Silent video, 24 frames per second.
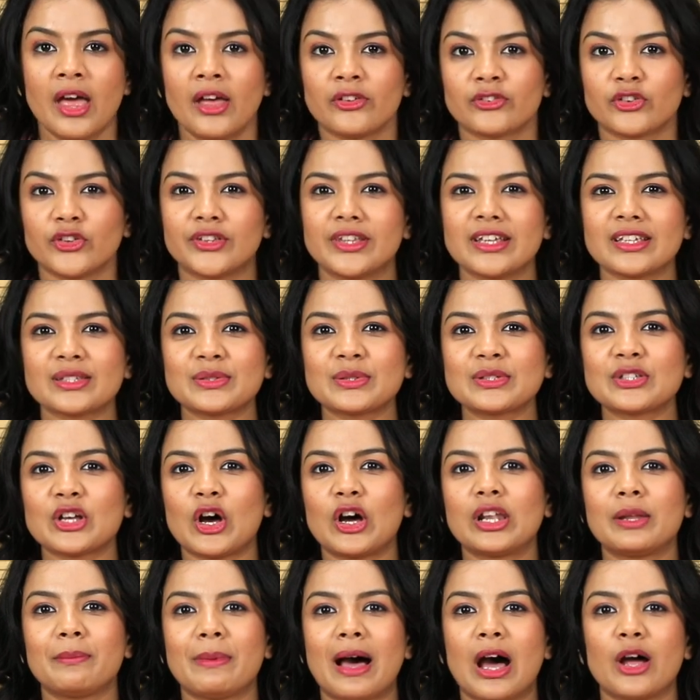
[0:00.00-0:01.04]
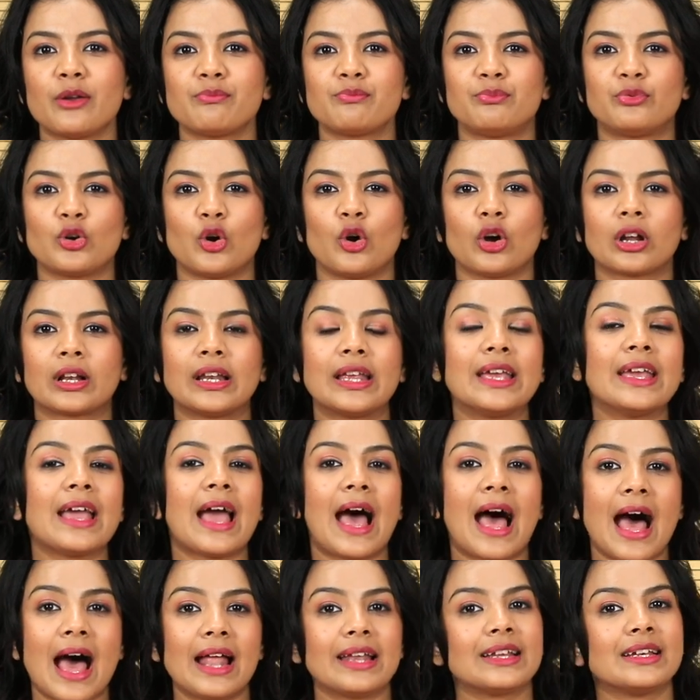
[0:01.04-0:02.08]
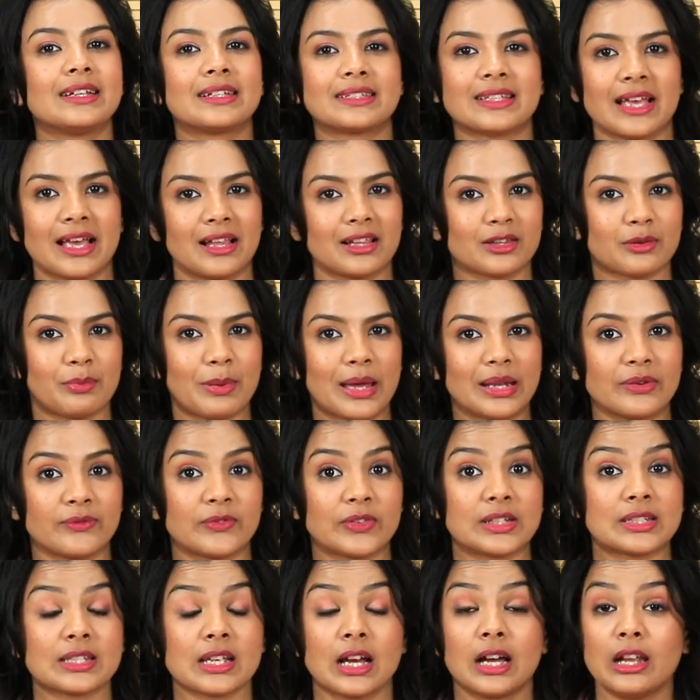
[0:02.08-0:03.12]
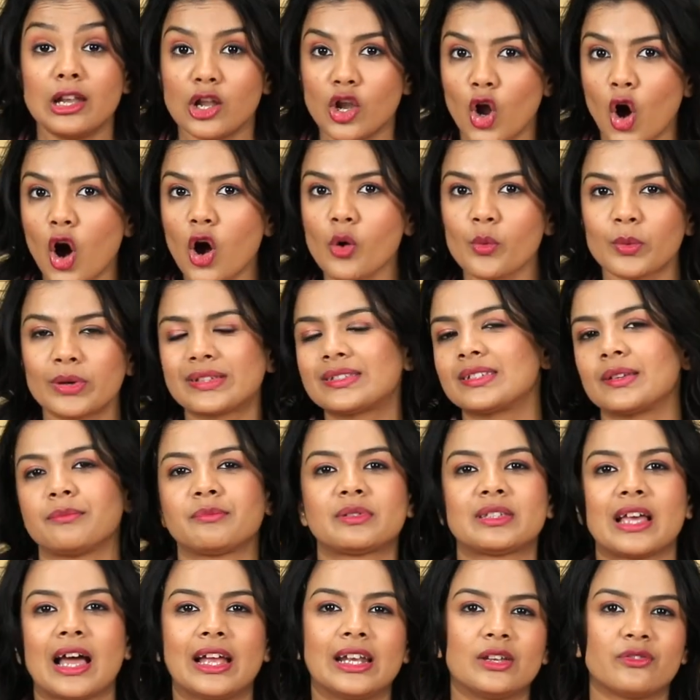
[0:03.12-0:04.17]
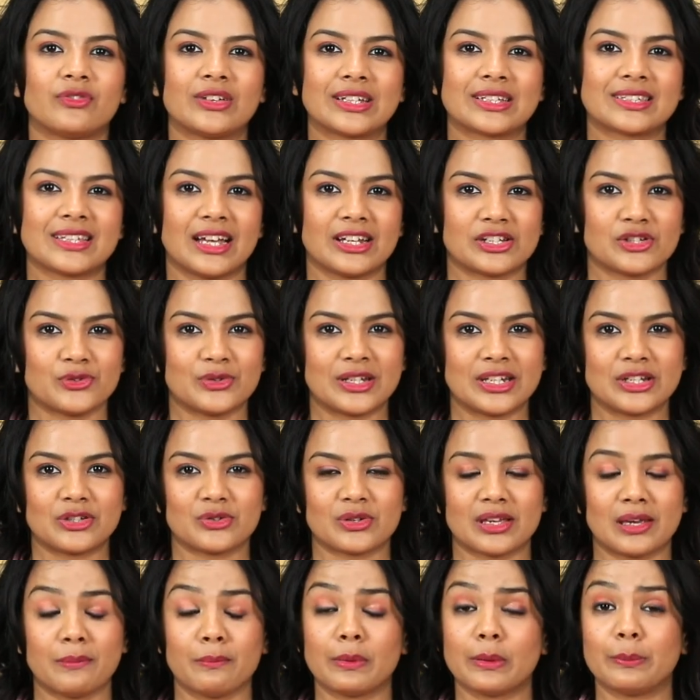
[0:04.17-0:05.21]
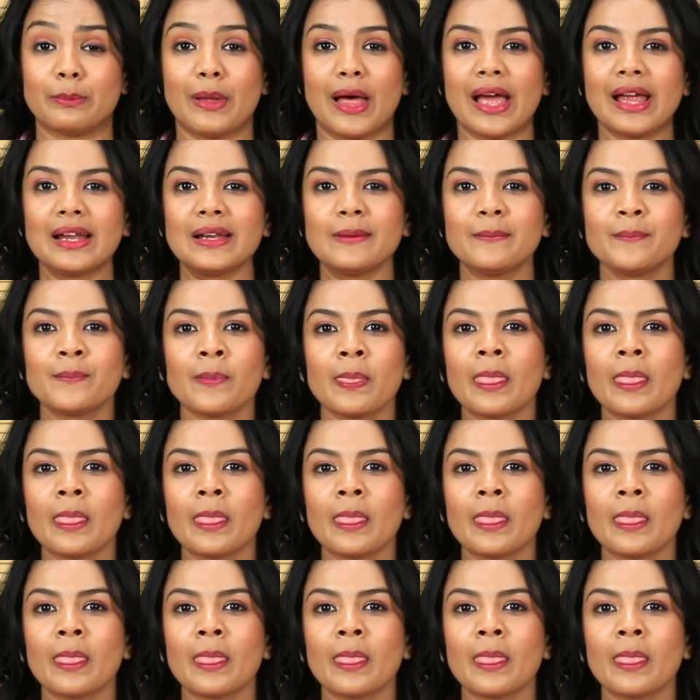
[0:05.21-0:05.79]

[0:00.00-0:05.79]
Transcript: So this was all about broccoli and its health benefits along with some side effects that you need to keep in mind.